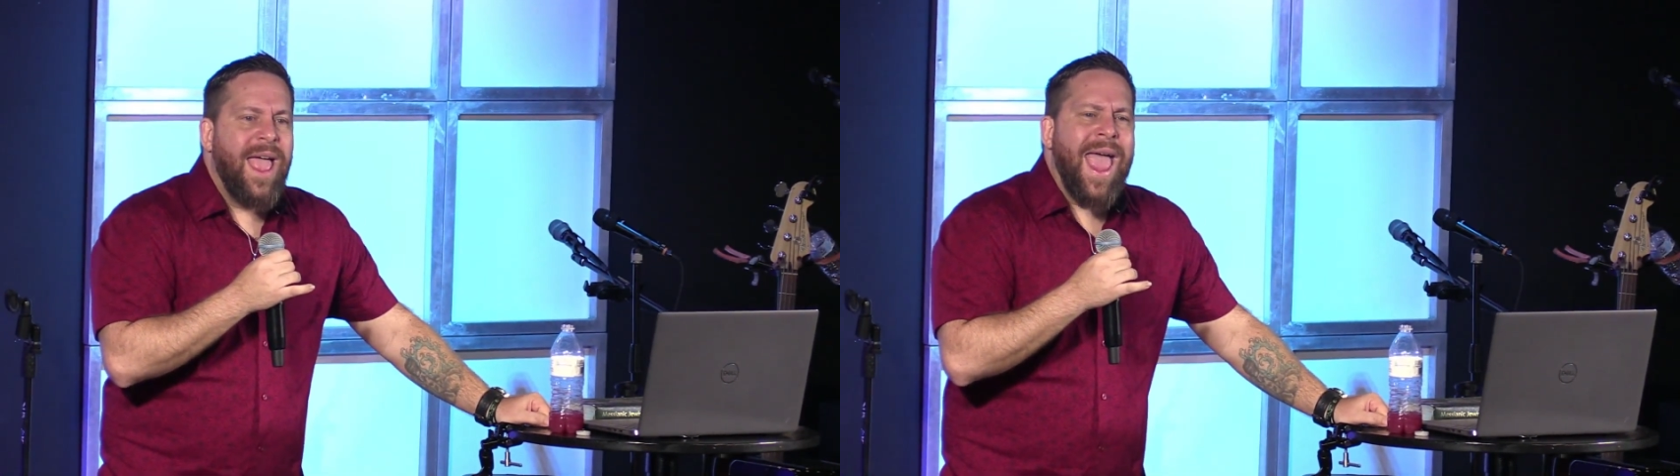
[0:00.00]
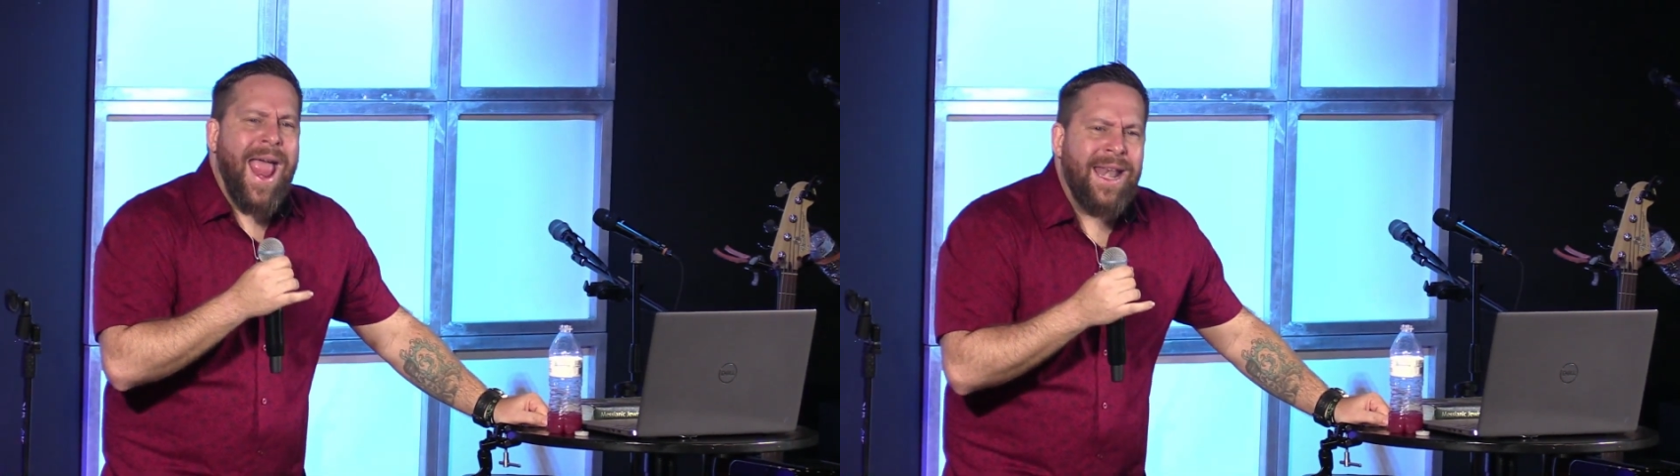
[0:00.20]

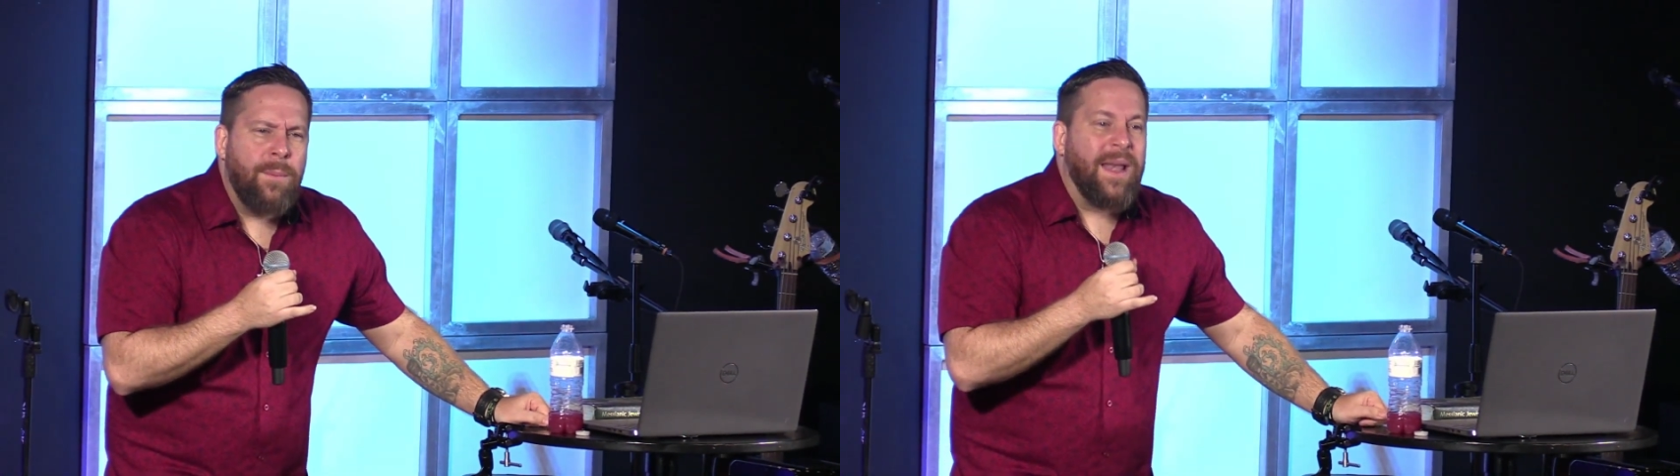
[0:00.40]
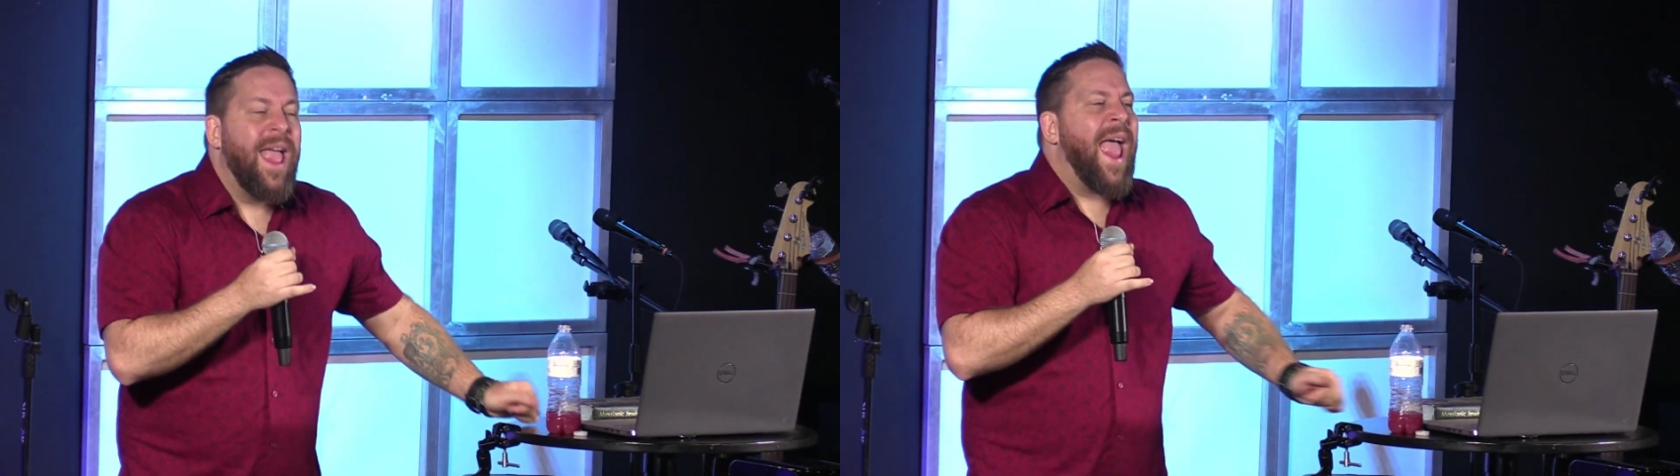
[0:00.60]

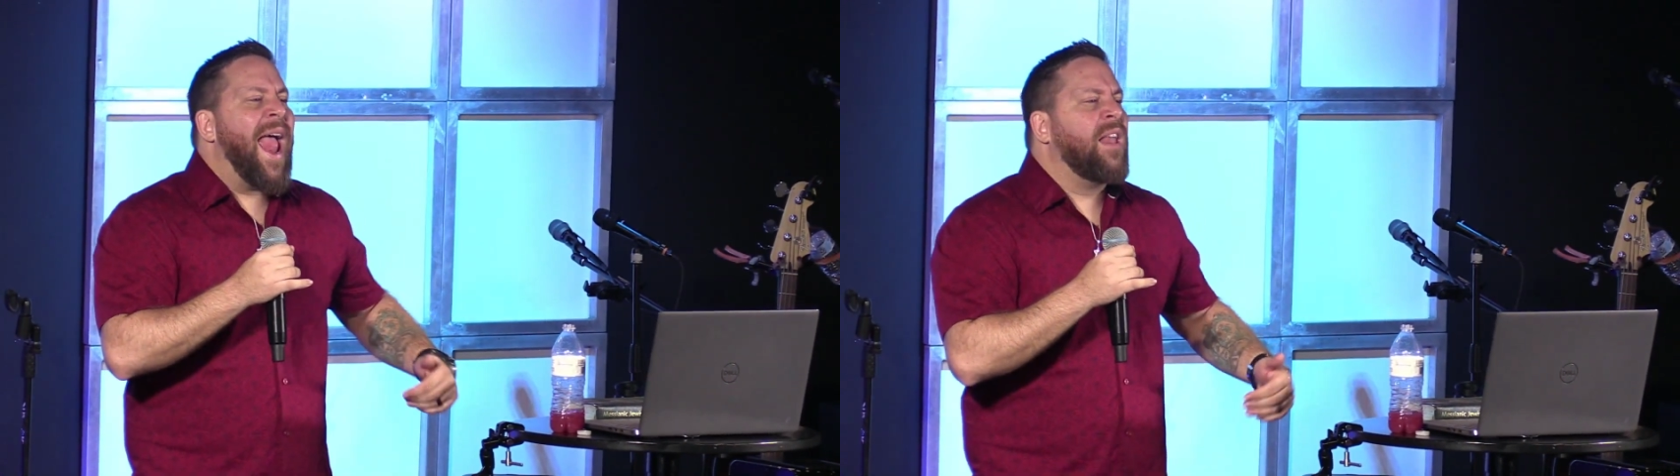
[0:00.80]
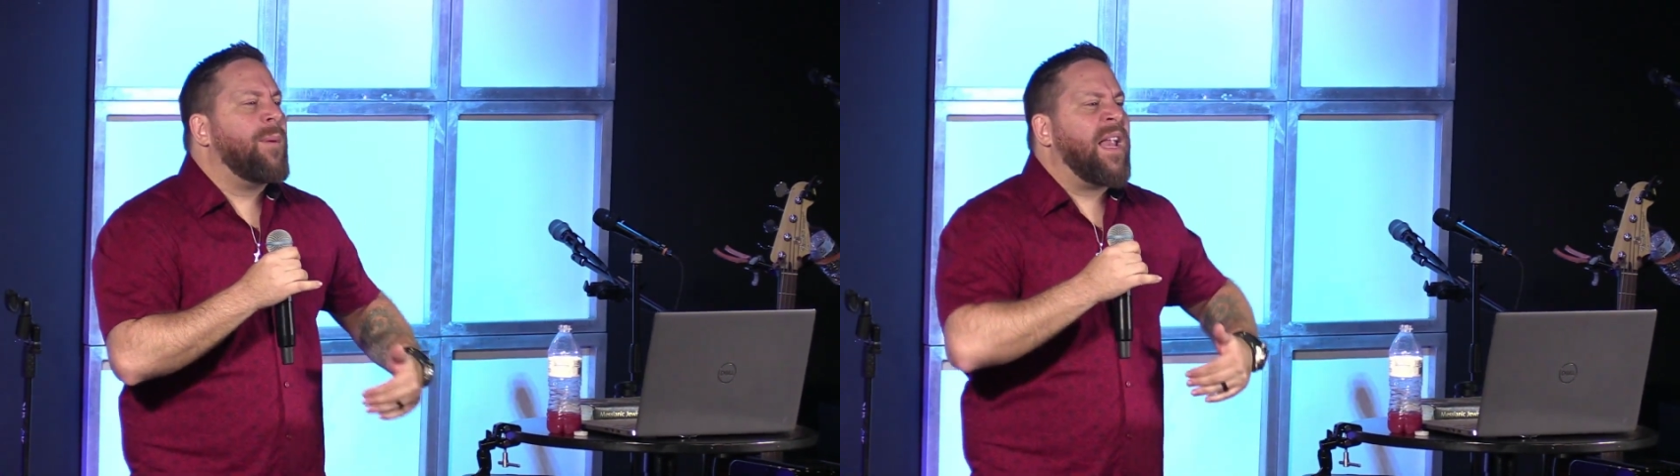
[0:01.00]
Anybody,
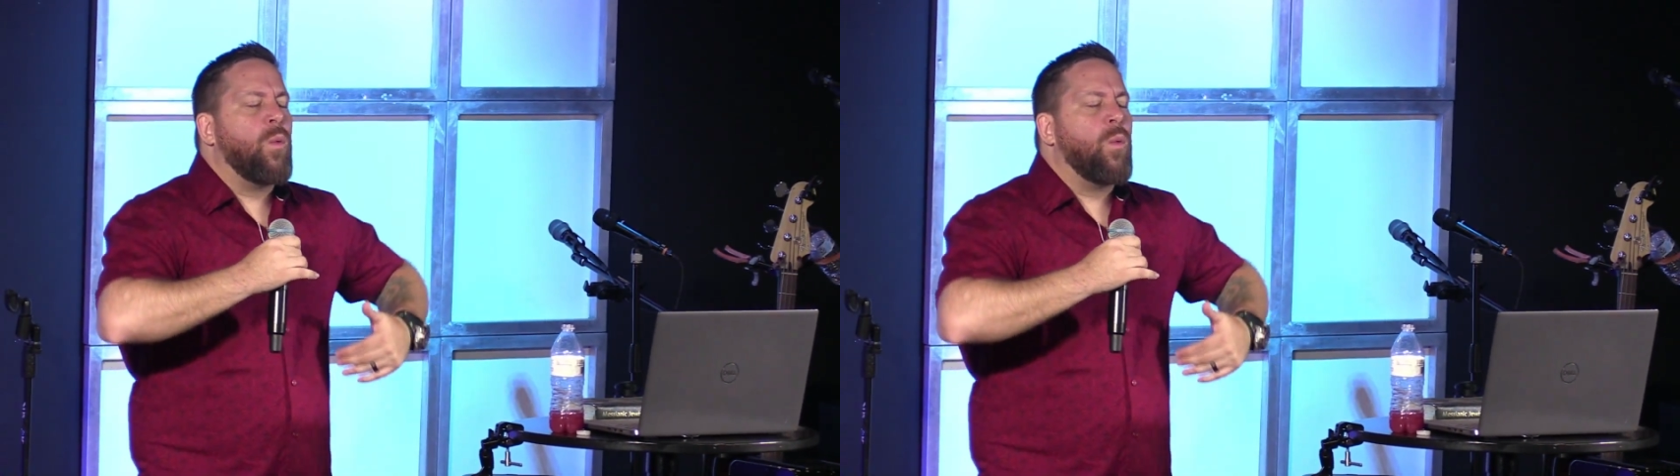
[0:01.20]
anybody